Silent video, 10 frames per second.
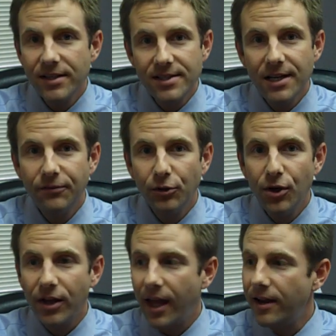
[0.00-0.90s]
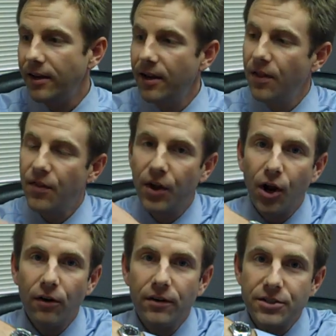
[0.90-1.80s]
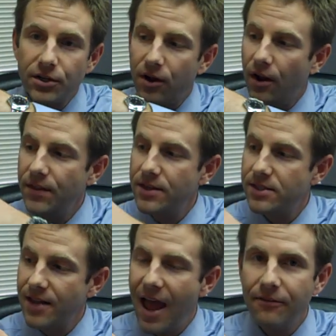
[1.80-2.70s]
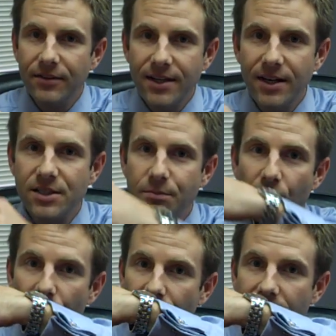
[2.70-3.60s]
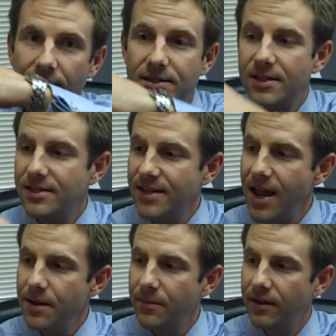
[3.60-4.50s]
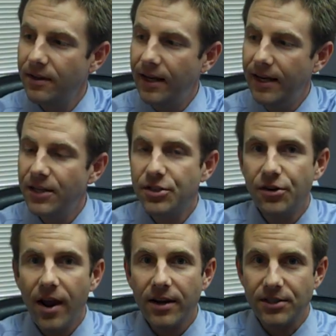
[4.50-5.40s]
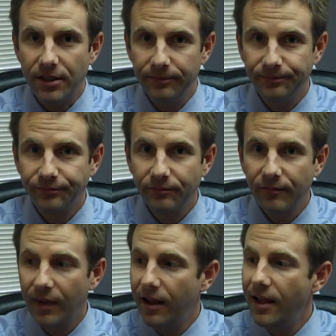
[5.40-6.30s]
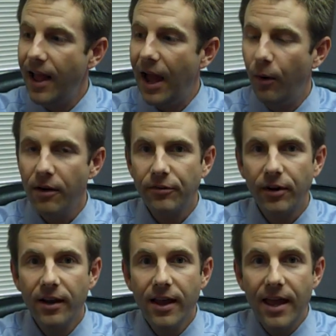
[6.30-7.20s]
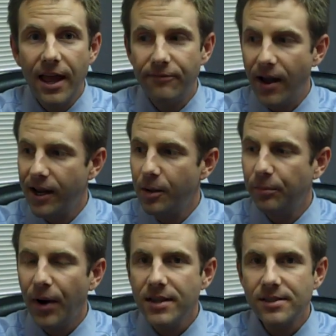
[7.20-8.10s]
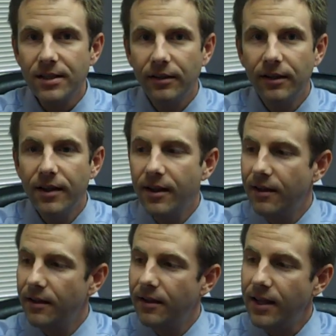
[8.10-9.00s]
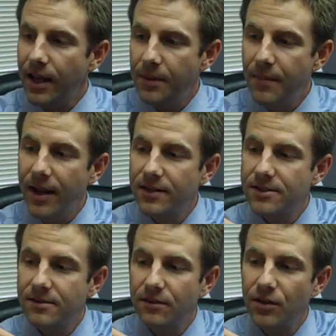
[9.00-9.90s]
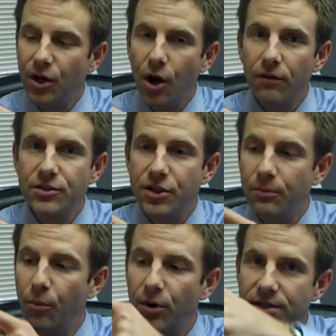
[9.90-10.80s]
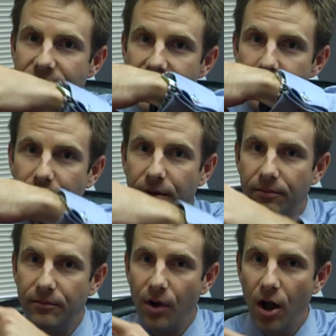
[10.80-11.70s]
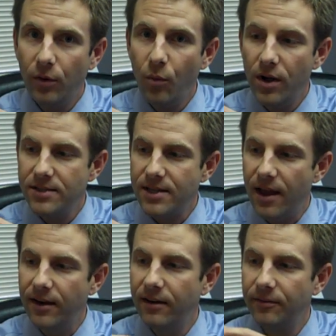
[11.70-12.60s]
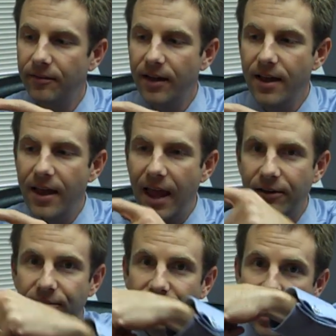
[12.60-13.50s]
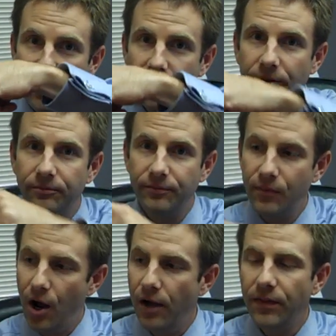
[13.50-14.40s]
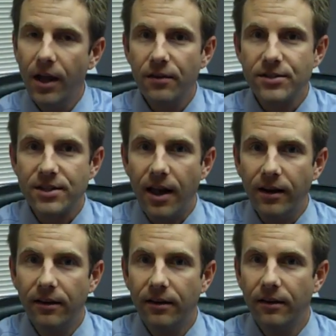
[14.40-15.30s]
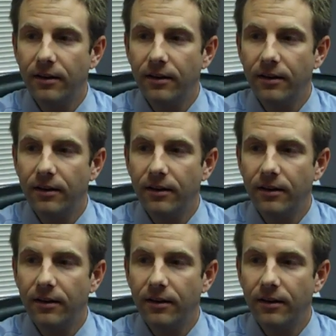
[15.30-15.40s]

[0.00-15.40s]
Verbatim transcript: you can see if you look at it, the curvature on this half a tennis ball is the same in each direction. However, if I compress it, it makes the curvature more steep on one side and flatter on the other side.